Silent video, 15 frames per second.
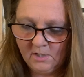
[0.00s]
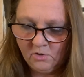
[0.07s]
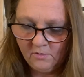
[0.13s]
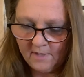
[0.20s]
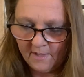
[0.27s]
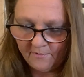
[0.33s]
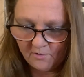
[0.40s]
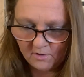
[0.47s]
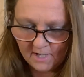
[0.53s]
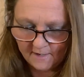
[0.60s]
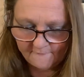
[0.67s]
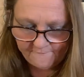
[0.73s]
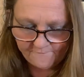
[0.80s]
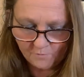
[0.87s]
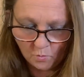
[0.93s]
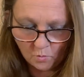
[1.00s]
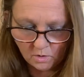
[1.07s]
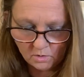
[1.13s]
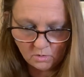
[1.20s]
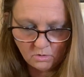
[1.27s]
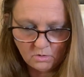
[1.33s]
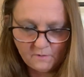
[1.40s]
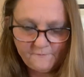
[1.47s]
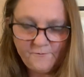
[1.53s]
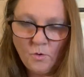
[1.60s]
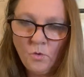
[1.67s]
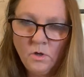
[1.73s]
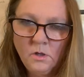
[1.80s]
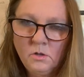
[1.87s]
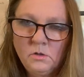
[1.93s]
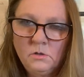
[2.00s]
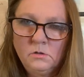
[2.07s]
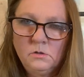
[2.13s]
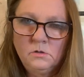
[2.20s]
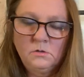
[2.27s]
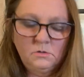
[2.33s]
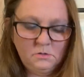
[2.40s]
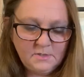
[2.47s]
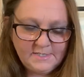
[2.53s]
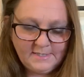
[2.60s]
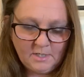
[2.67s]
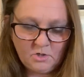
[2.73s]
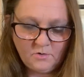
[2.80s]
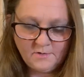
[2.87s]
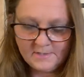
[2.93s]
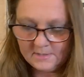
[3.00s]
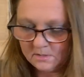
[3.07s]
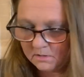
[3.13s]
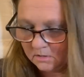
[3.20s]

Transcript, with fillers: look like they're like foil, foil stickers.